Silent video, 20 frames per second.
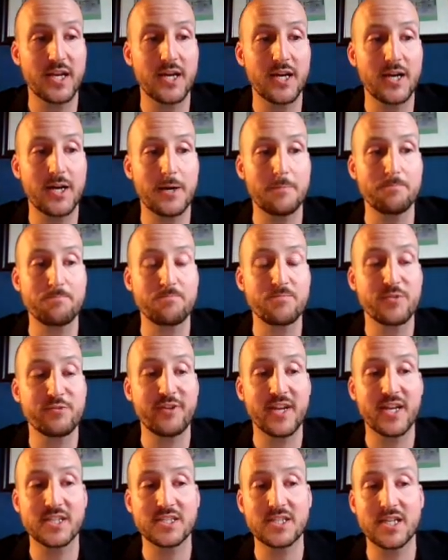
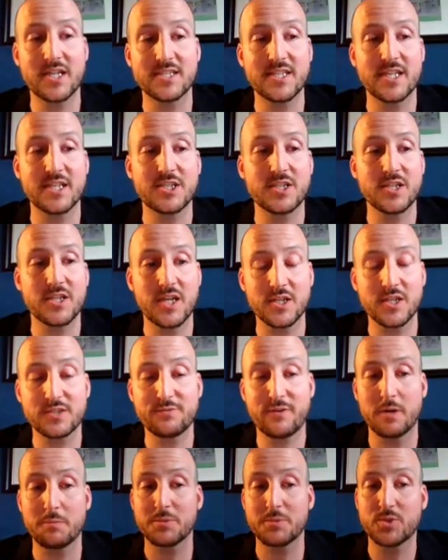financialization allows
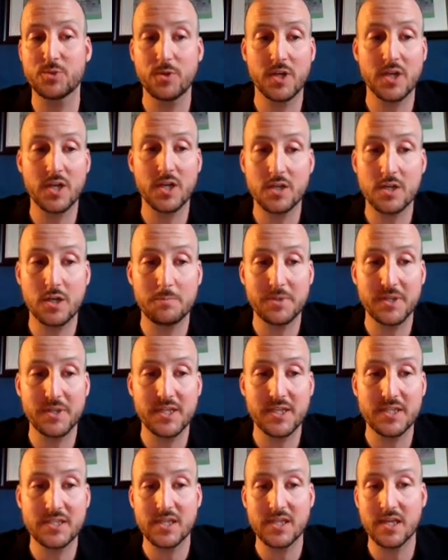pharmaceutical
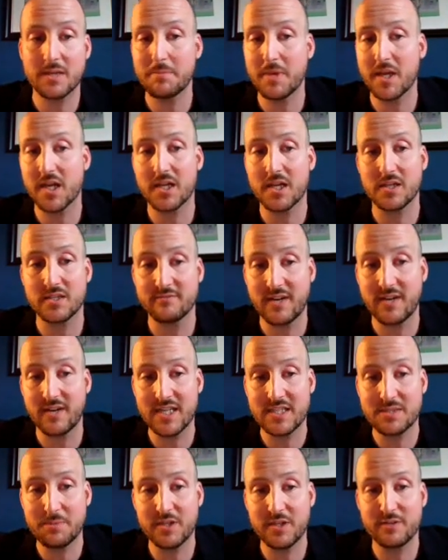companies and medical
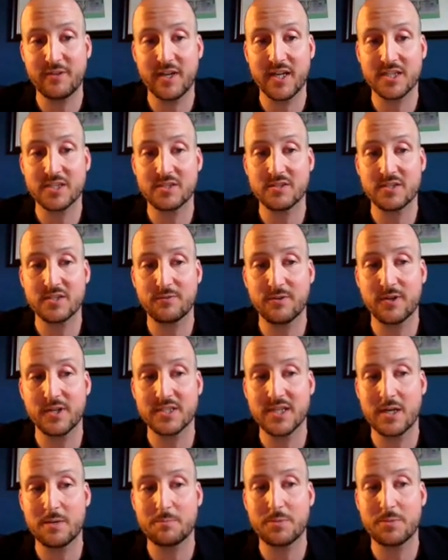device manufacturers, for
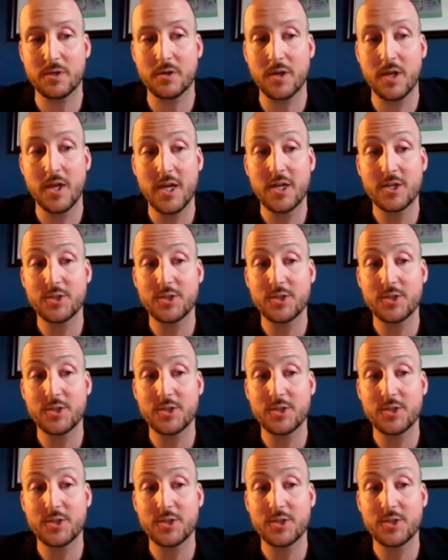example,